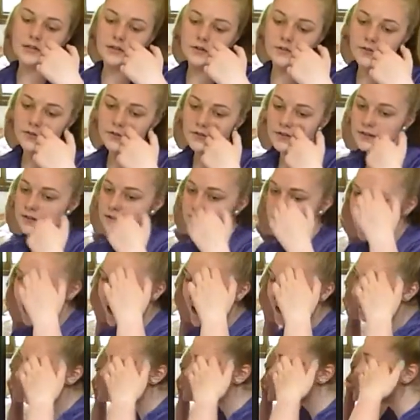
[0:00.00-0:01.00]
So for the
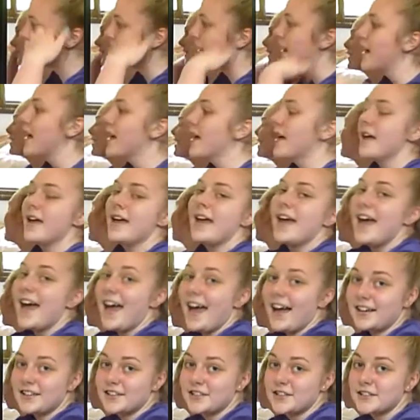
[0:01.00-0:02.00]
last
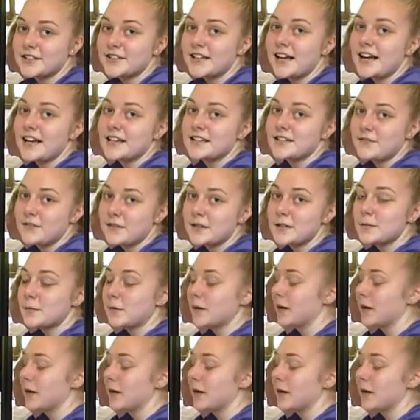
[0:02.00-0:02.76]
exercise of this